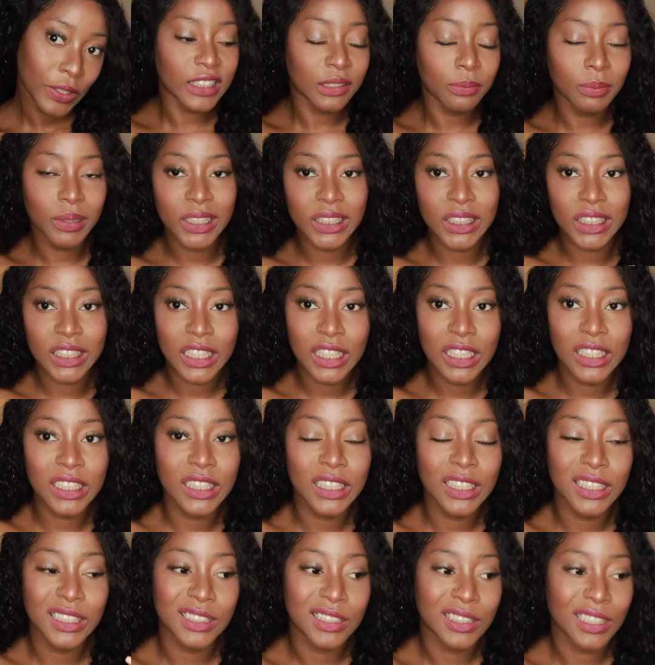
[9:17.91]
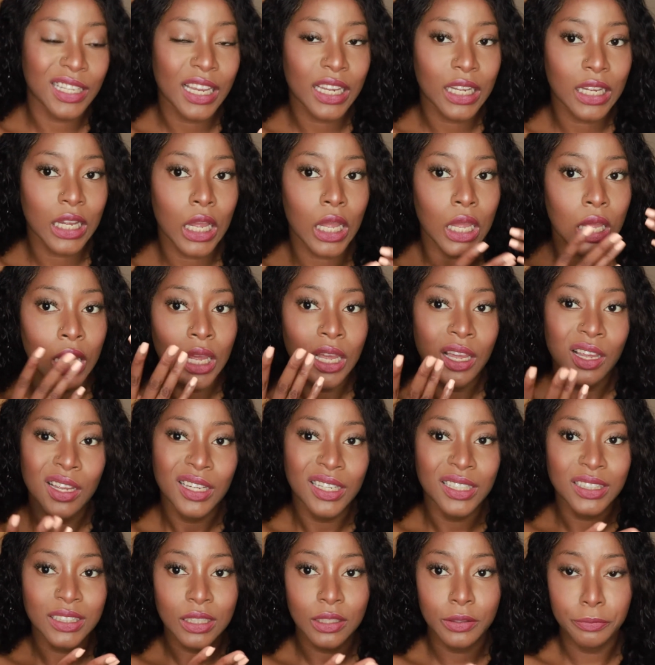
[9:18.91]
It's basically, it's
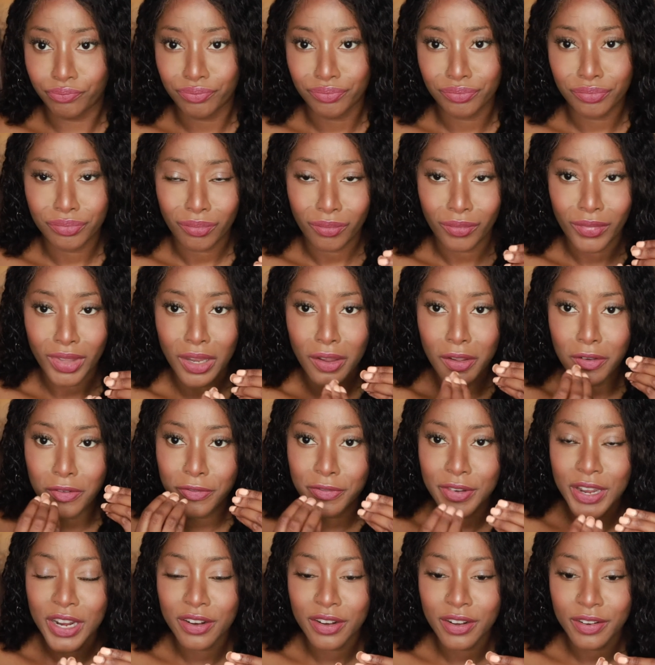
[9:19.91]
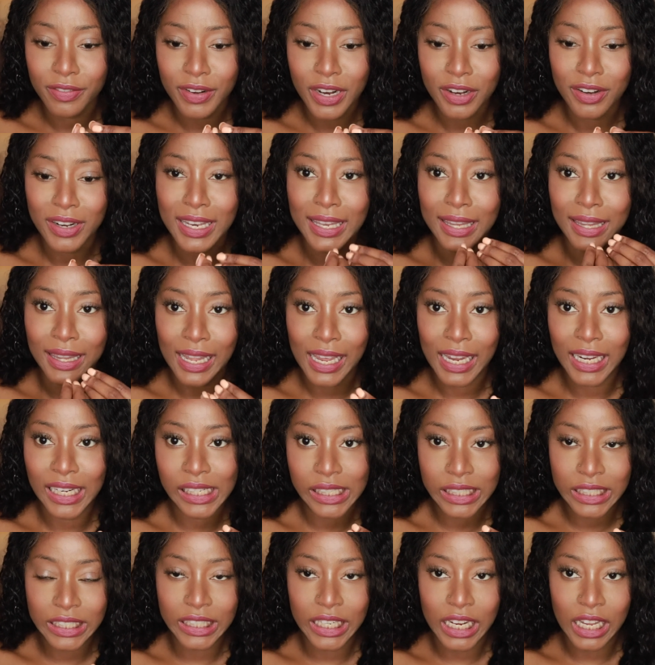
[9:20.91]
a very light
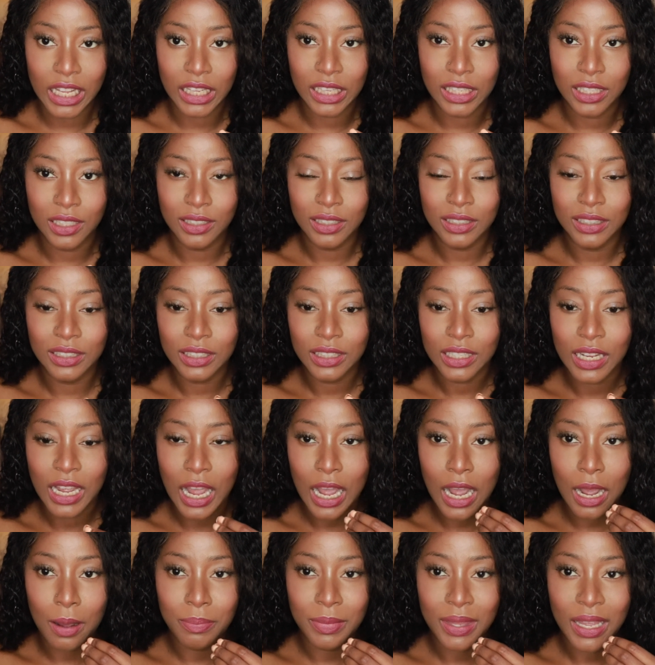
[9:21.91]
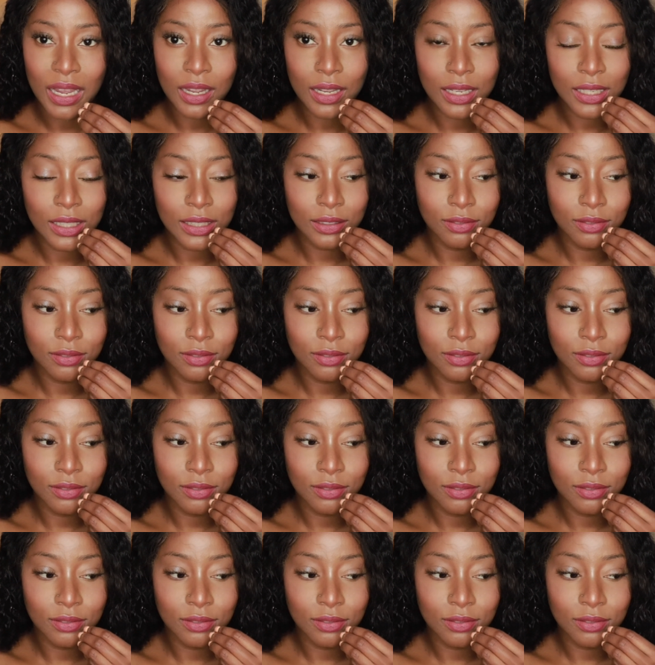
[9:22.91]
gel that,